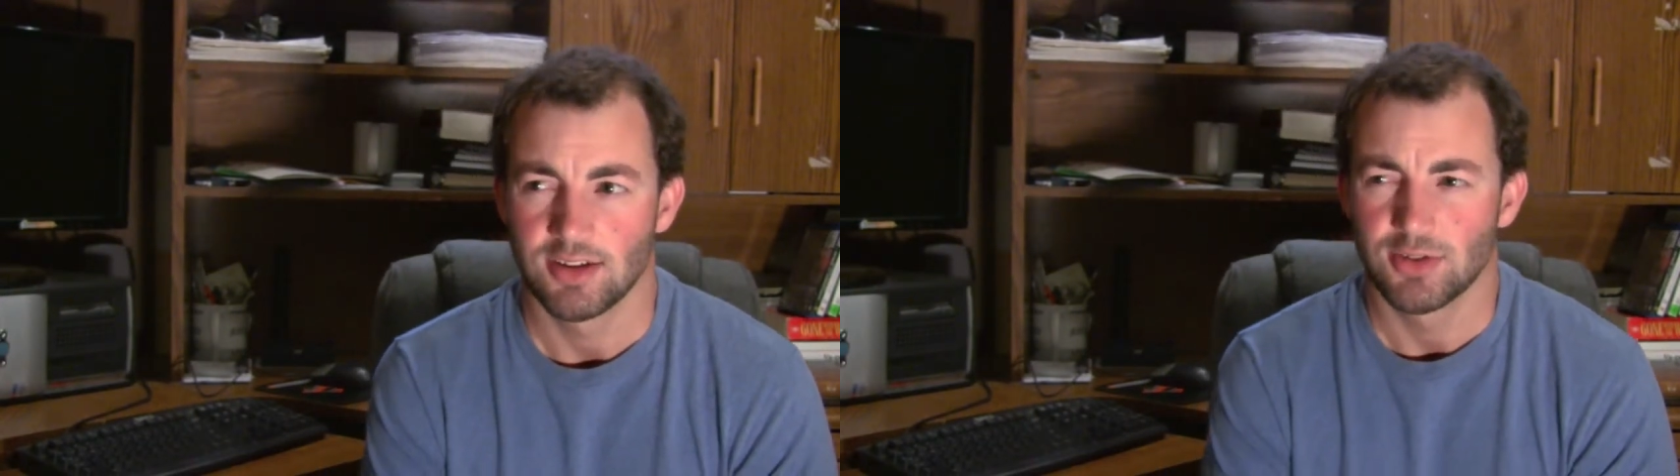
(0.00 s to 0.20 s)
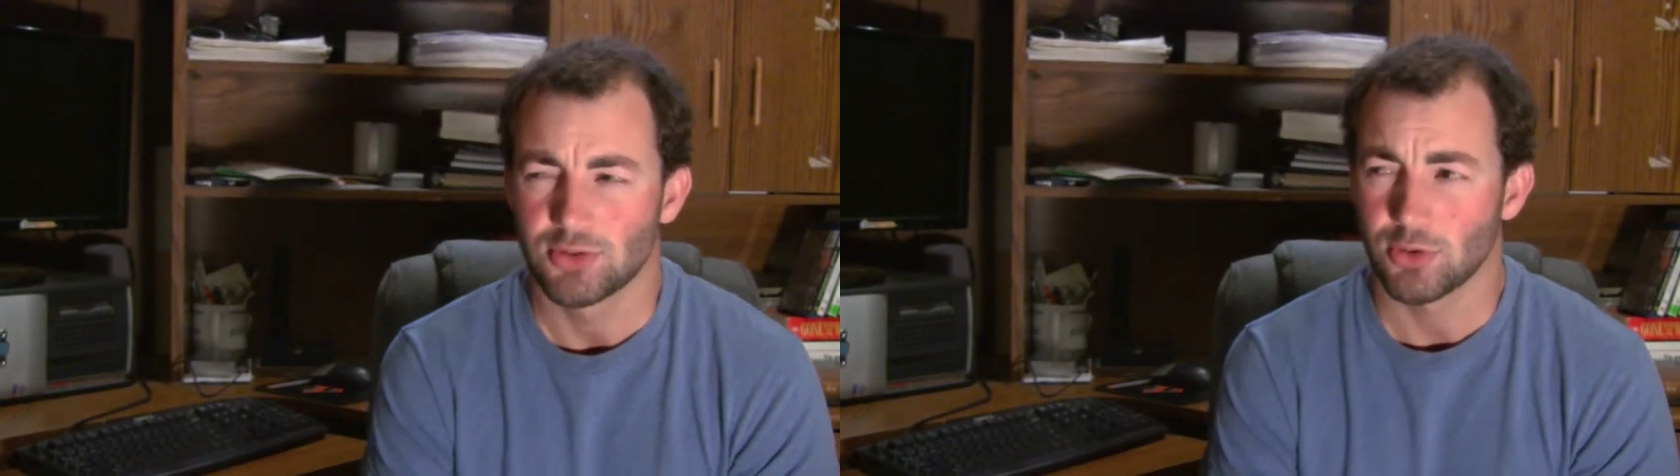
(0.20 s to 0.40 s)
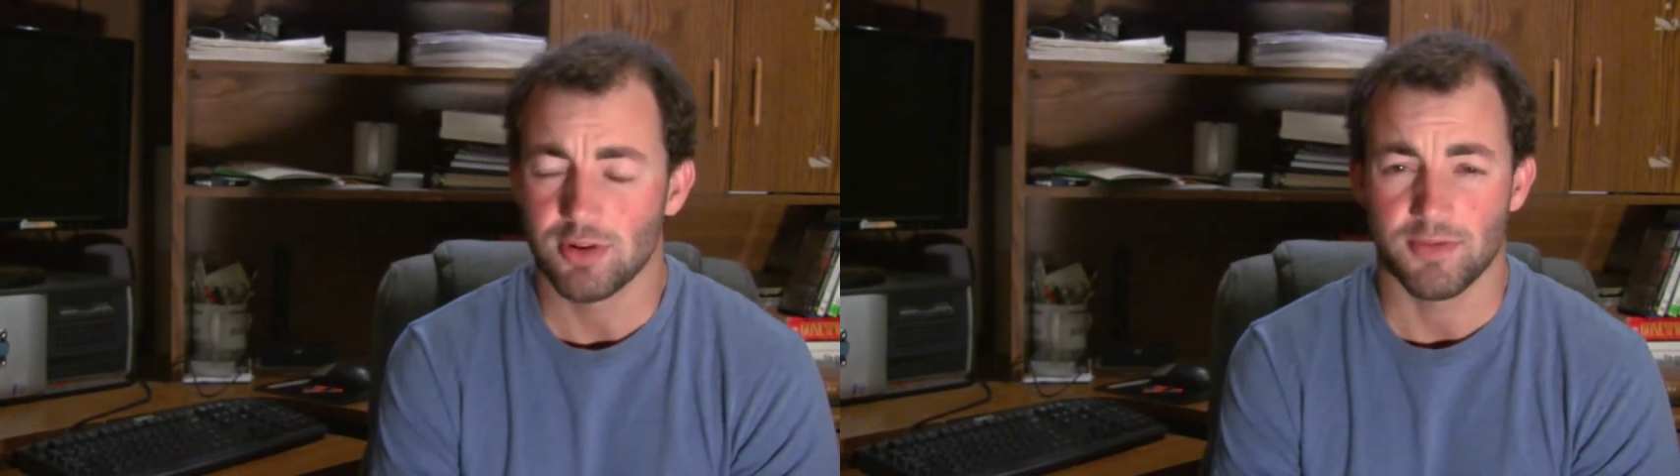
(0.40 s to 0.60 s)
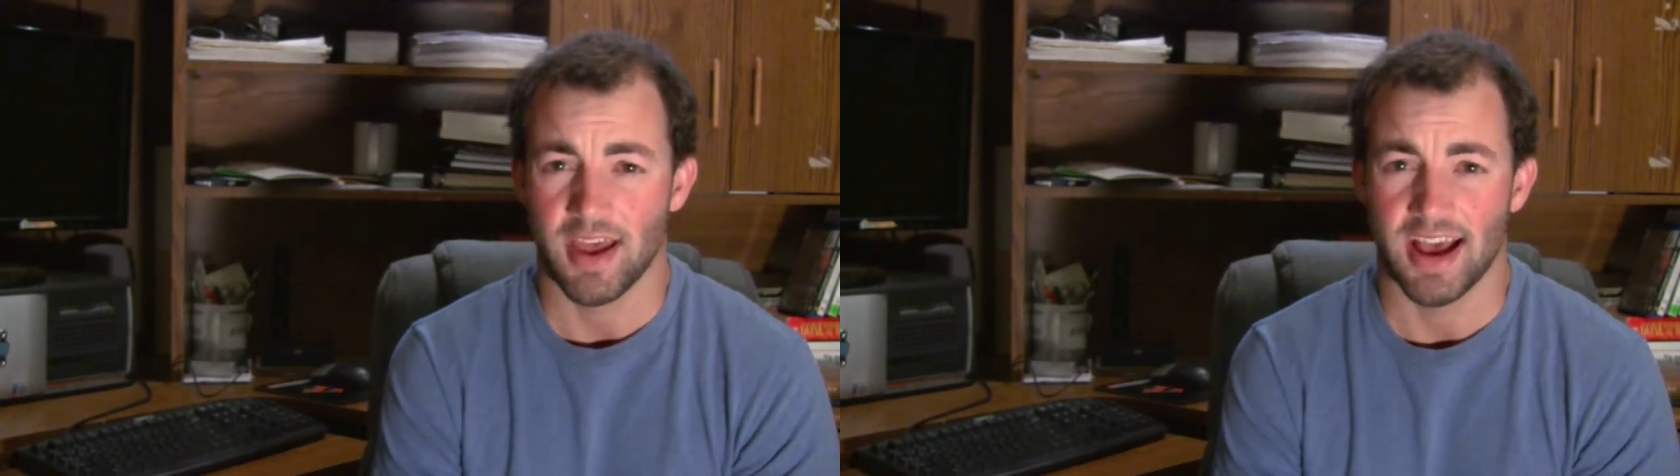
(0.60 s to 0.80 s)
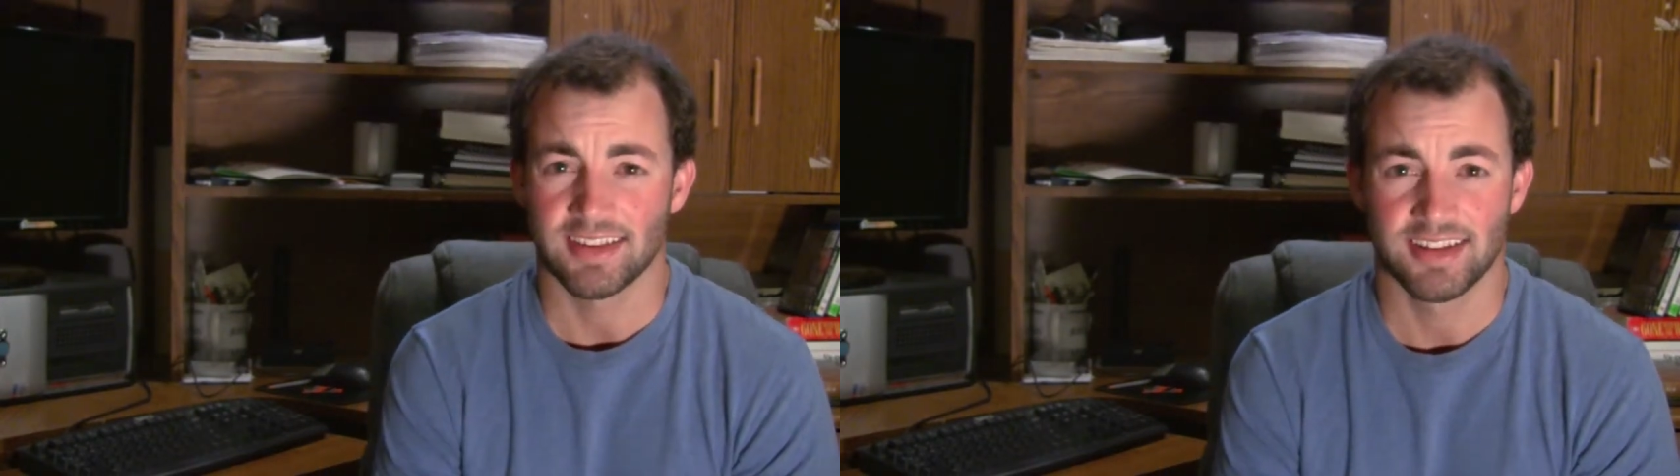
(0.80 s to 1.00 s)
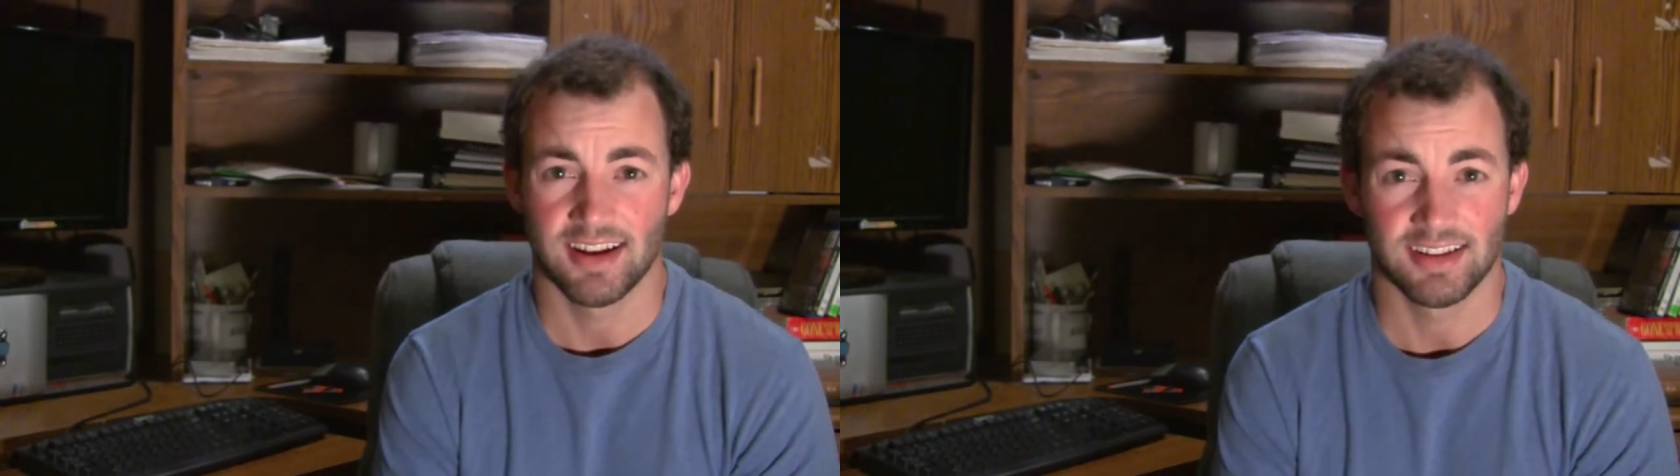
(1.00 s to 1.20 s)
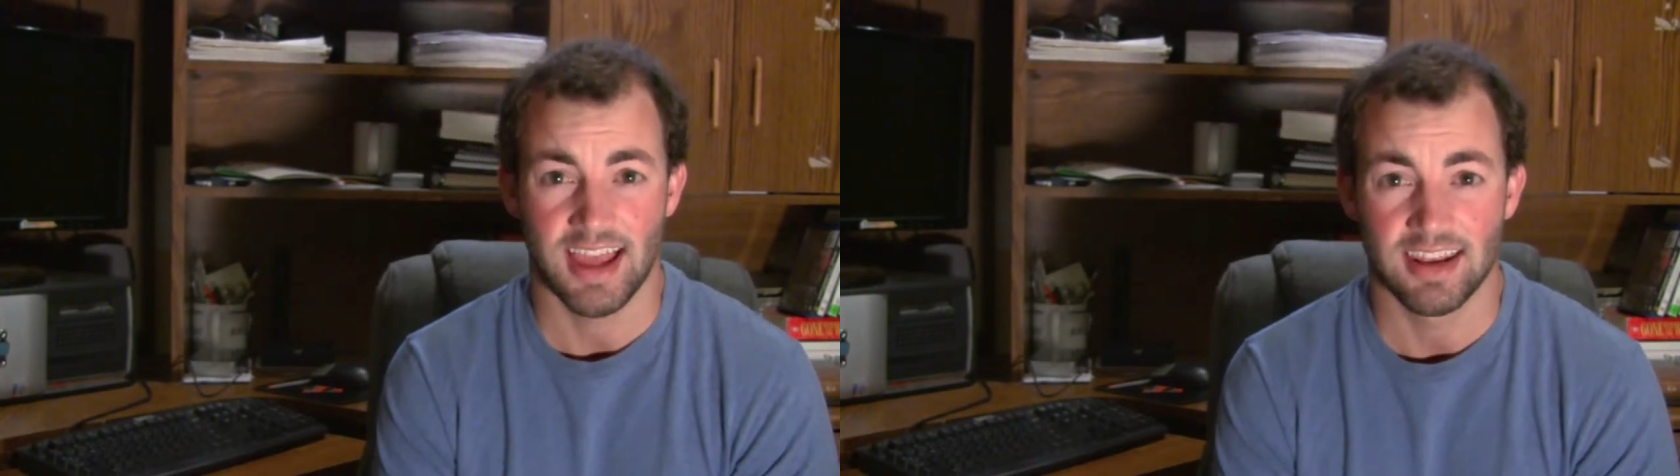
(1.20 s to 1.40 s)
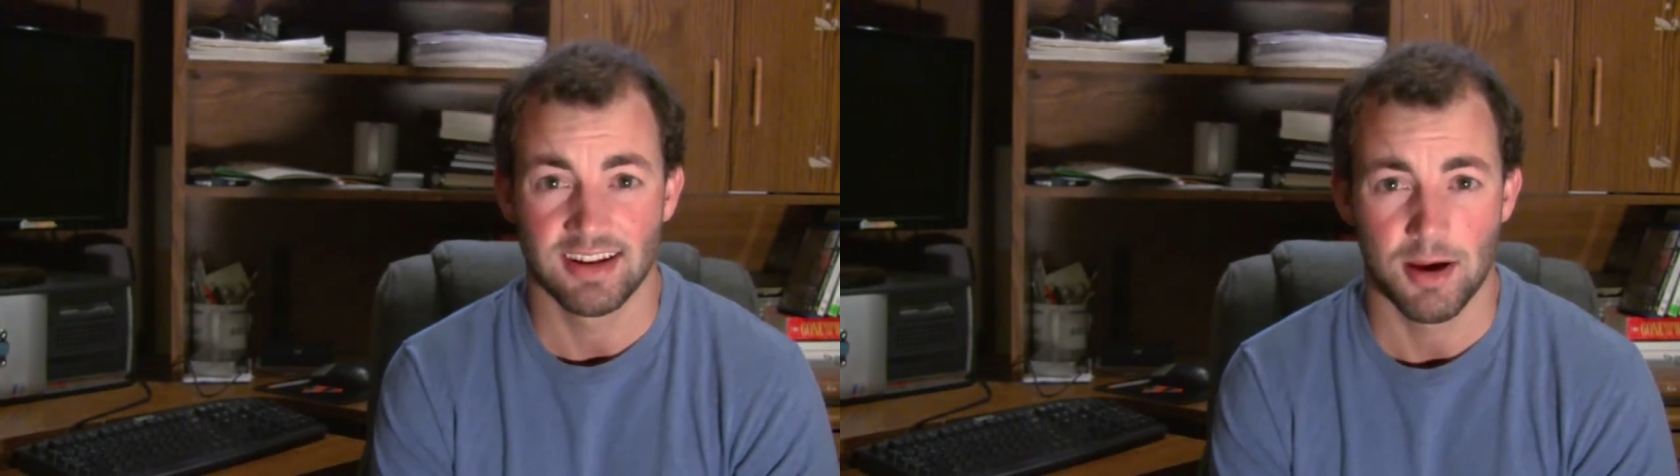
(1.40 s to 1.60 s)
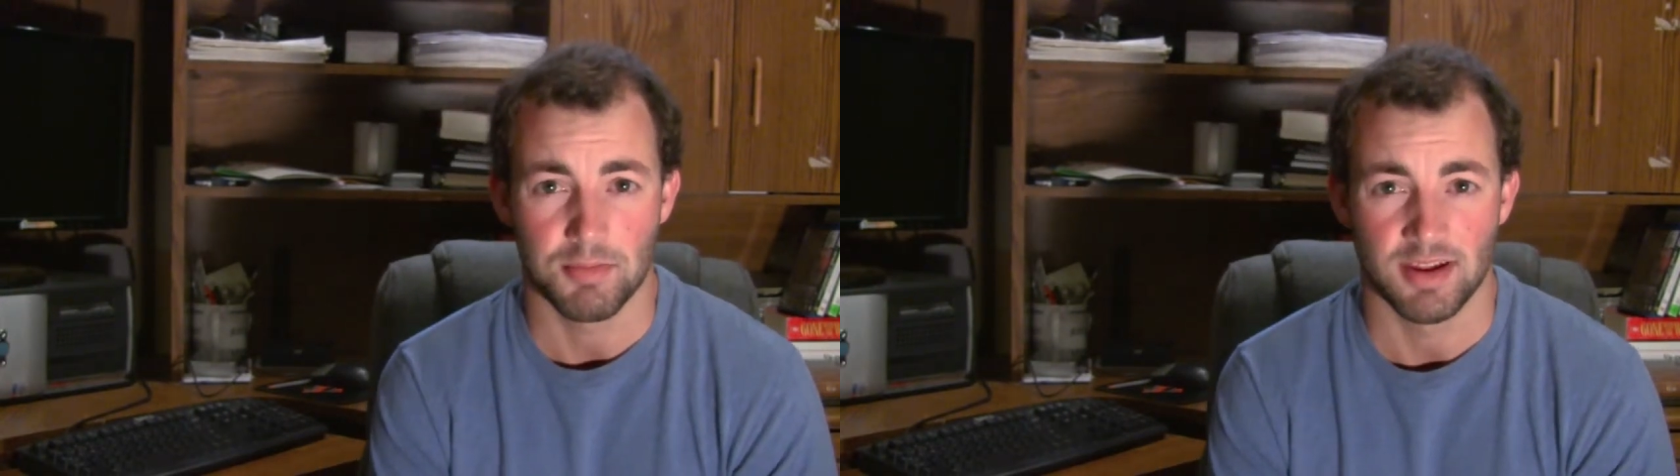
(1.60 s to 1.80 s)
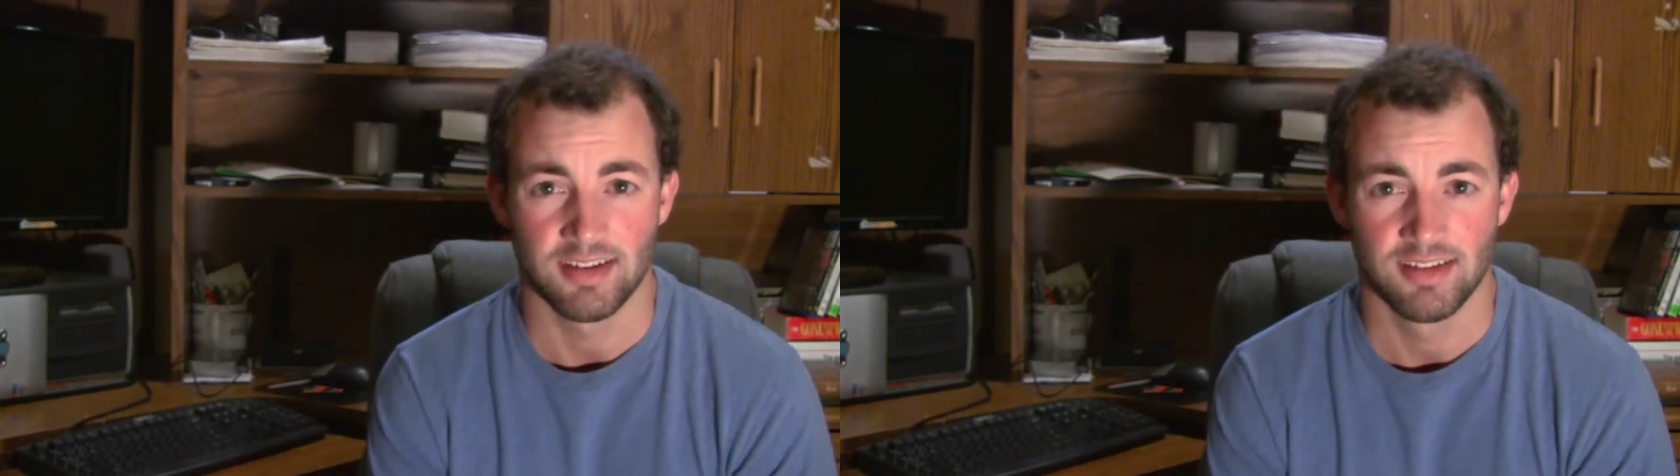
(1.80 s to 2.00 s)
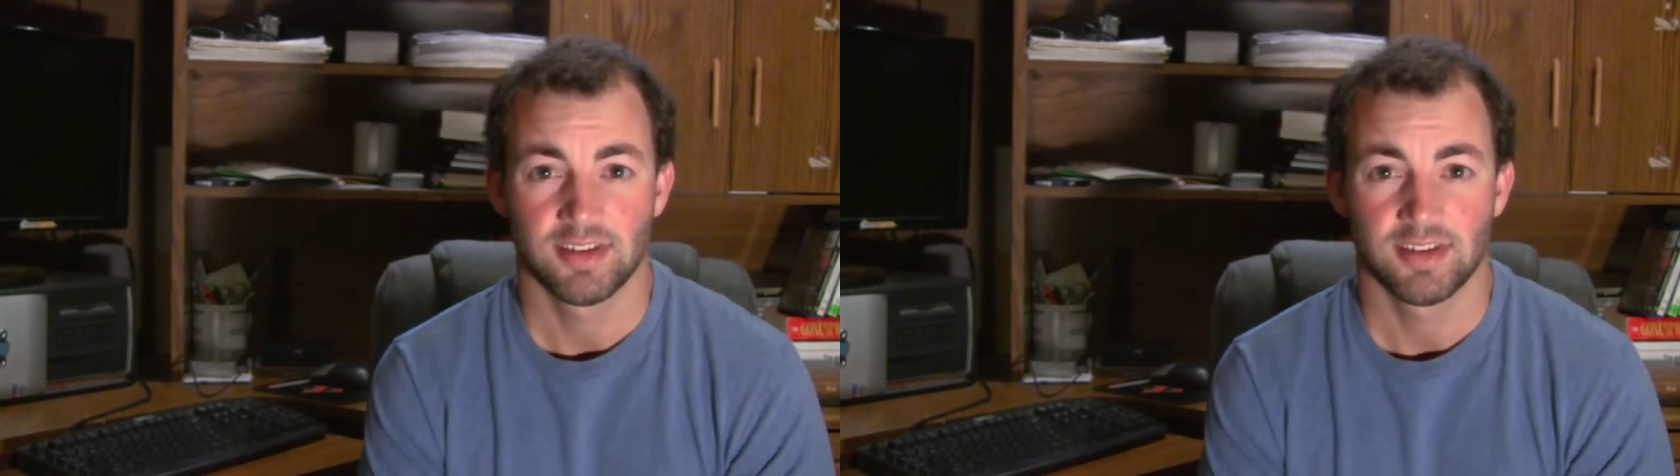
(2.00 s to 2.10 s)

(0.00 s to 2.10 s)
you sort of accidentally ended up in.